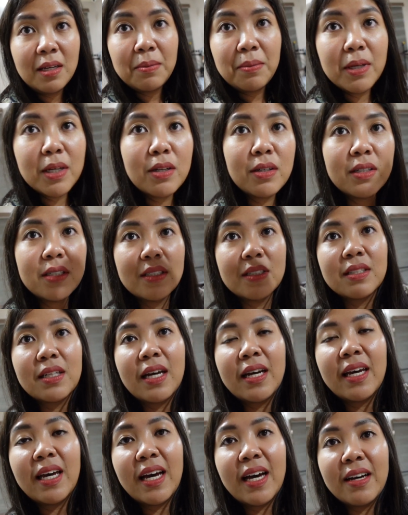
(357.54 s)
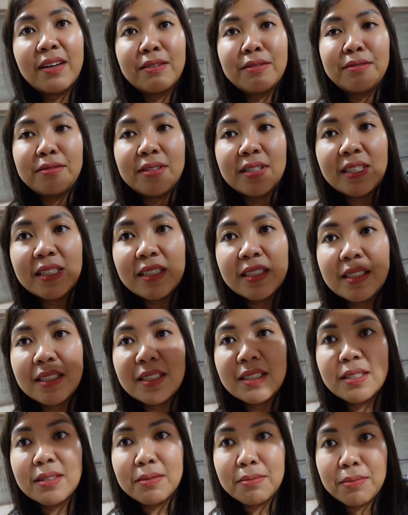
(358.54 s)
because I have this